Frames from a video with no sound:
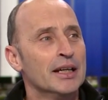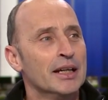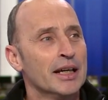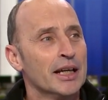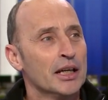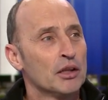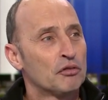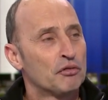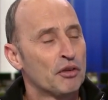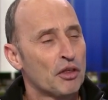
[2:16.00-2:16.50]

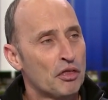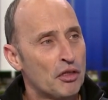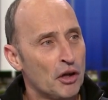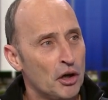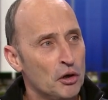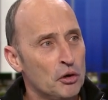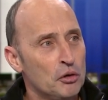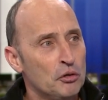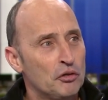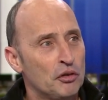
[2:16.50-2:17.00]
It's for
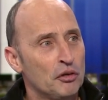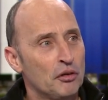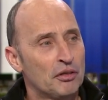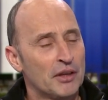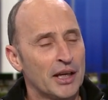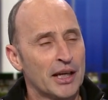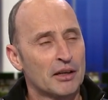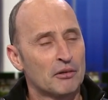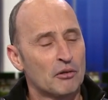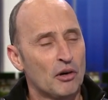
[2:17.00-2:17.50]
those who
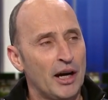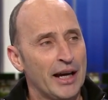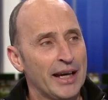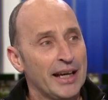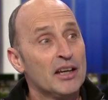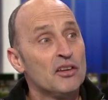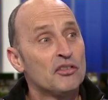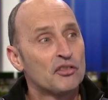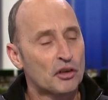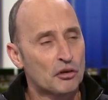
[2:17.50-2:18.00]
think, right,
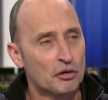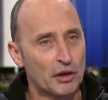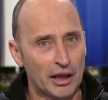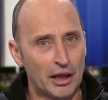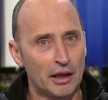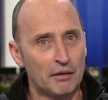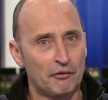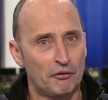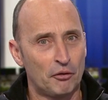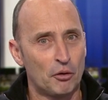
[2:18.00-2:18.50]
is
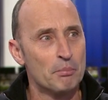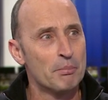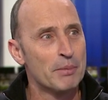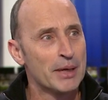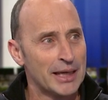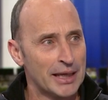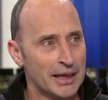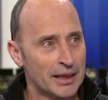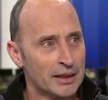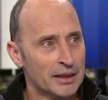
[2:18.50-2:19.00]
cricket for
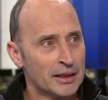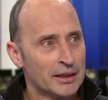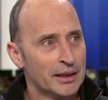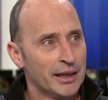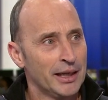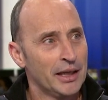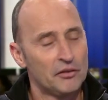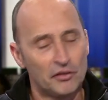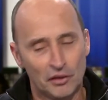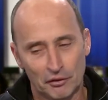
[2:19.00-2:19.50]
me?
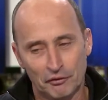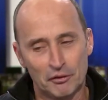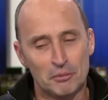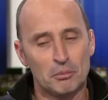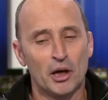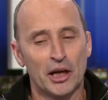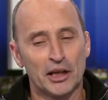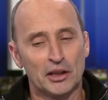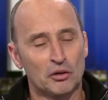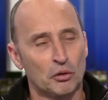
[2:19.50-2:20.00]
Is it for
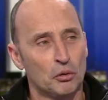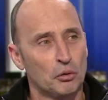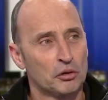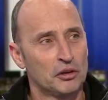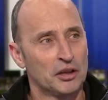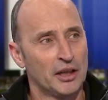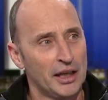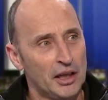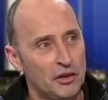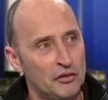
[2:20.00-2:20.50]
my
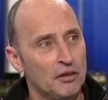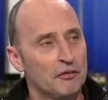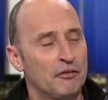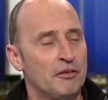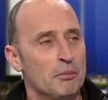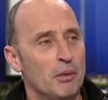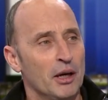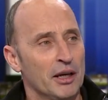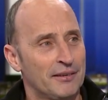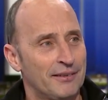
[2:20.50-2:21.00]
daughter? Is it
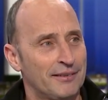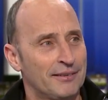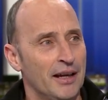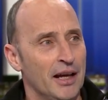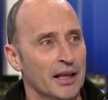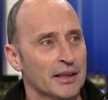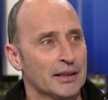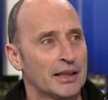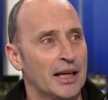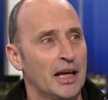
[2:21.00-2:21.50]
for my
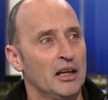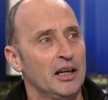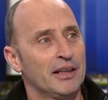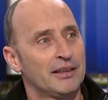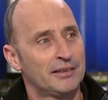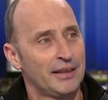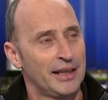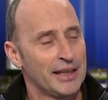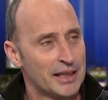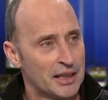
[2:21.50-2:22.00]
son? Can I
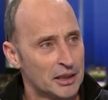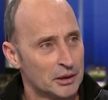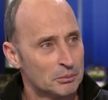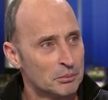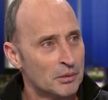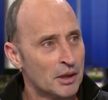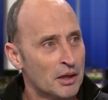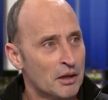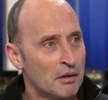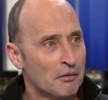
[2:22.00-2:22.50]
take
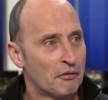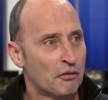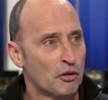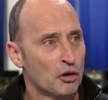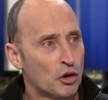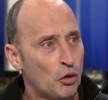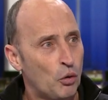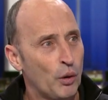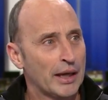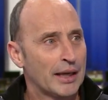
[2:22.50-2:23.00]
them for a
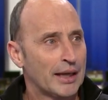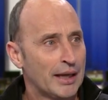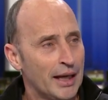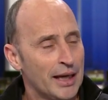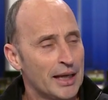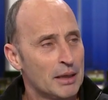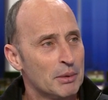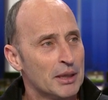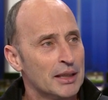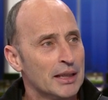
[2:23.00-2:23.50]
quick
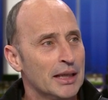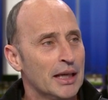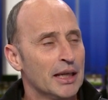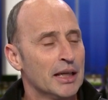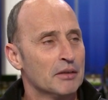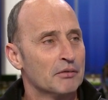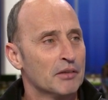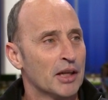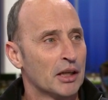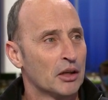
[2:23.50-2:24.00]
game in the
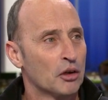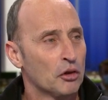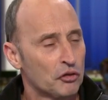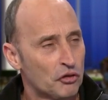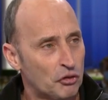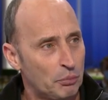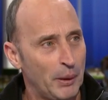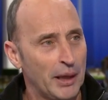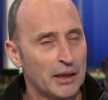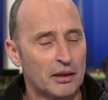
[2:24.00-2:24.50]
evening, not
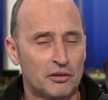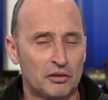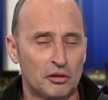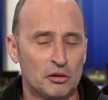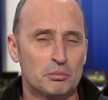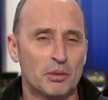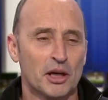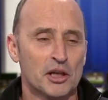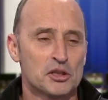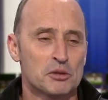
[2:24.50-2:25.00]
spend
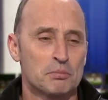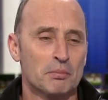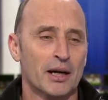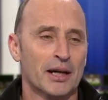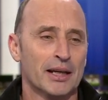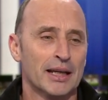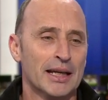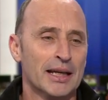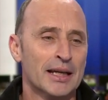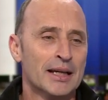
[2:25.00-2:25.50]
too much
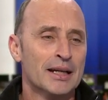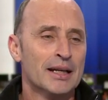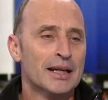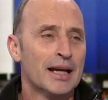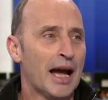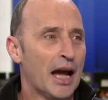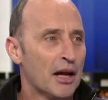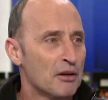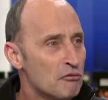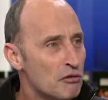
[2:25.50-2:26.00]
money,
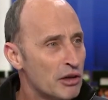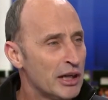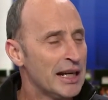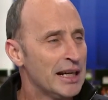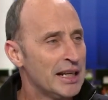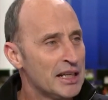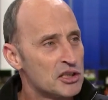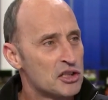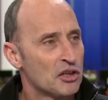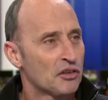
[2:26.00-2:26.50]
and
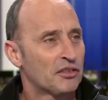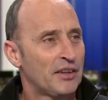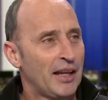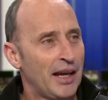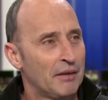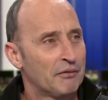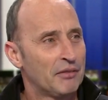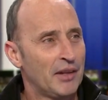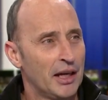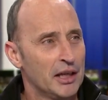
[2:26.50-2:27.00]
really just
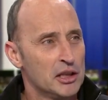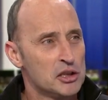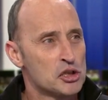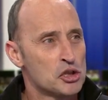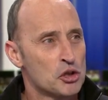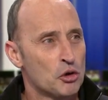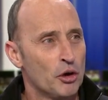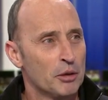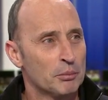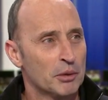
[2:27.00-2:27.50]
have that
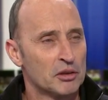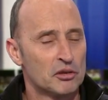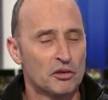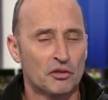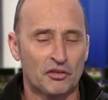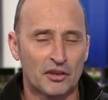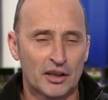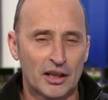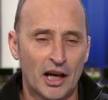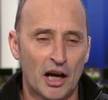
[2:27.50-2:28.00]
enjoyment?
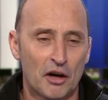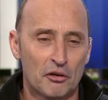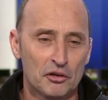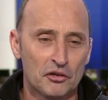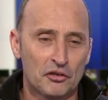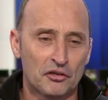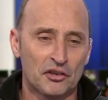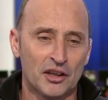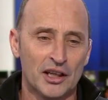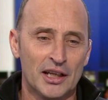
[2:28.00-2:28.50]
Just the
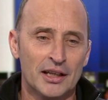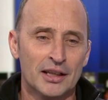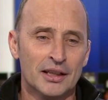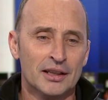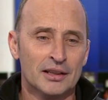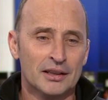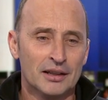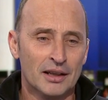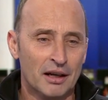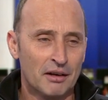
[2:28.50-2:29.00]
currency
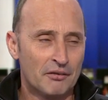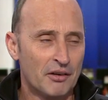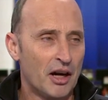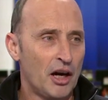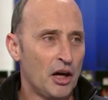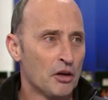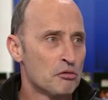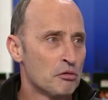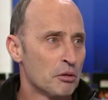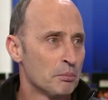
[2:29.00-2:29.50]
of
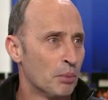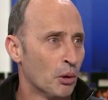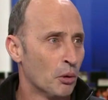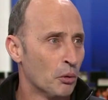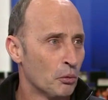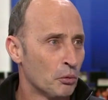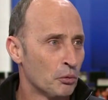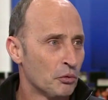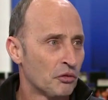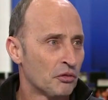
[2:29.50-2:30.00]
100
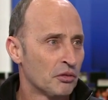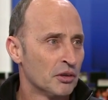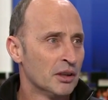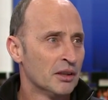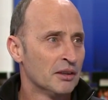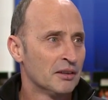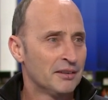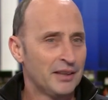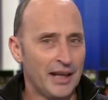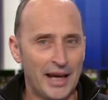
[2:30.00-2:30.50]
balls,
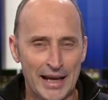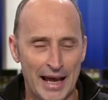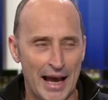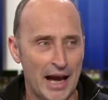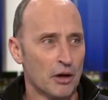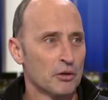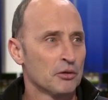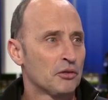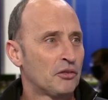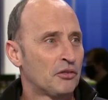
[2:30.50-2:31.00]
10
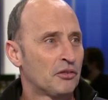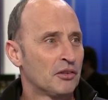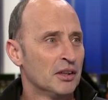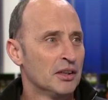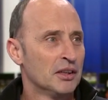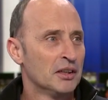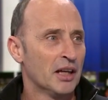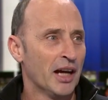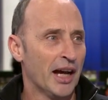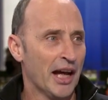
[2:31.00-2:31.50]
outs,
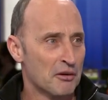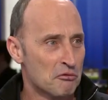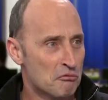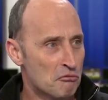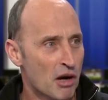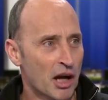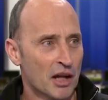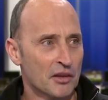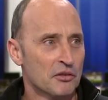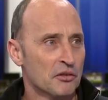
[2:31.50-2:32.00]
and
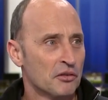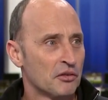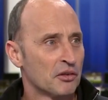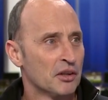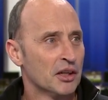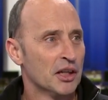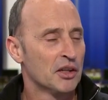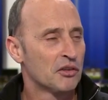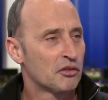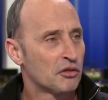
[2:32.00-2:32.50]
runs.
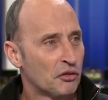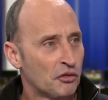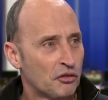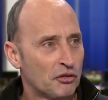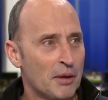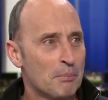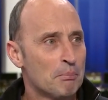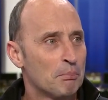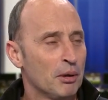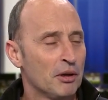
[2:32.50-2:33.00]
It's as
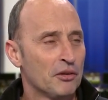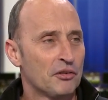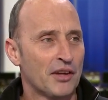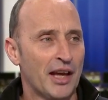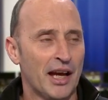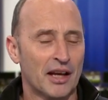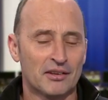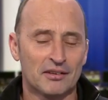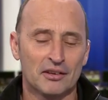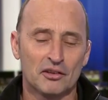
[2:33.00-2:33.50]
simple as
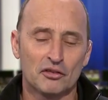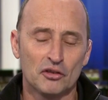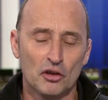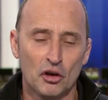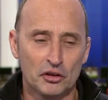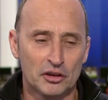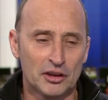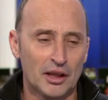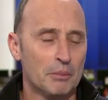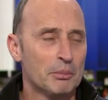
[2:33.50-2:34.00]
that. So it's
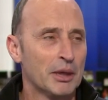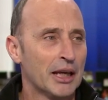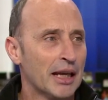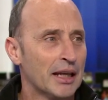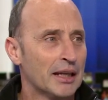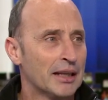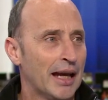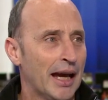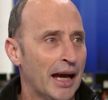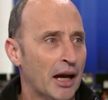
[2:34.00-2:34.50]
not dumbing
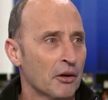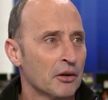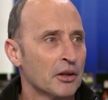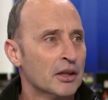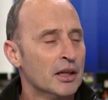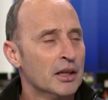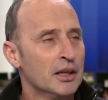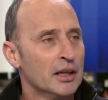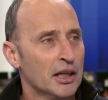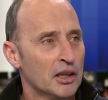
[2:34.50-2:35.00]
it down.
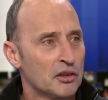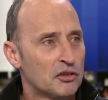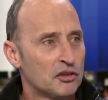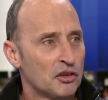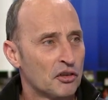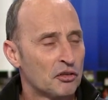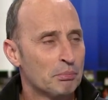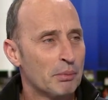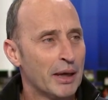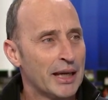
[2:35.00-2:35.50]
It's
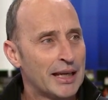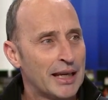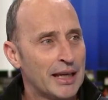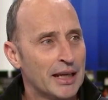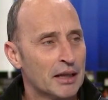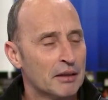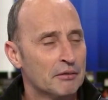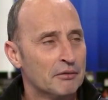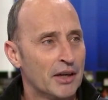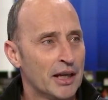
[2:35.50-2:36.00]
just making
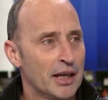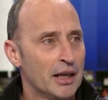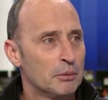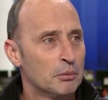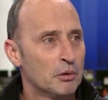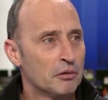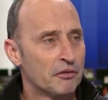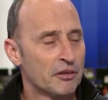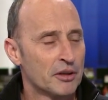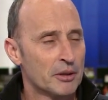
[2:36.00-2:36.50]
it
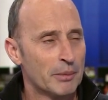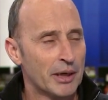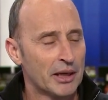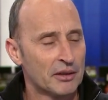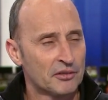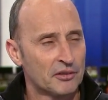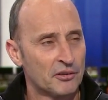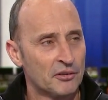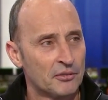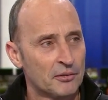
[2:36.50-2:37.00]
available for the
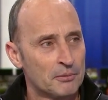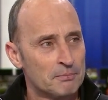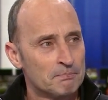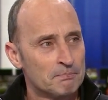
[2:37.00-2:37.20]
masses.